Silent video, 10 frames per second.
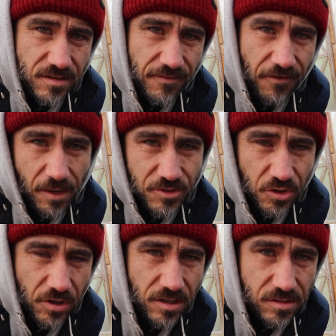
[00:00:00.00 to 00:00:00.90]
their farm
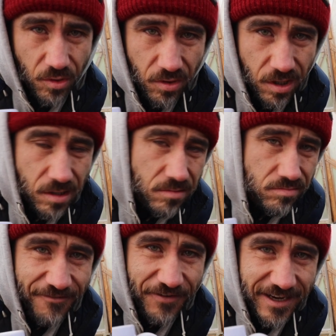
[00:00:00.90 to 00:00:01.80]
chores, or
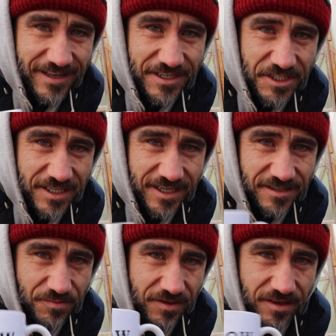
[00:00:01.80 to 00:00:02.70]
feeding the
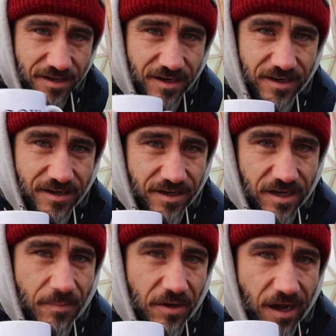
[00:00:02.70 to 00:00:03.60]
chickens with uh, a
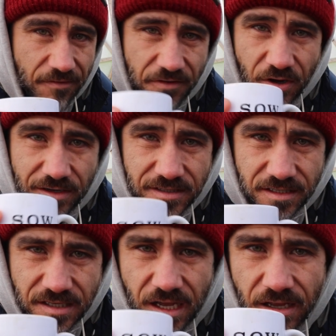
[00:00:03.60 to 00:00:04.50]
cup of coffee? Who else
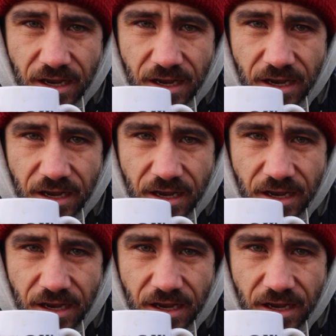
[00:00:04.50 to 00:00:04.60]
does that?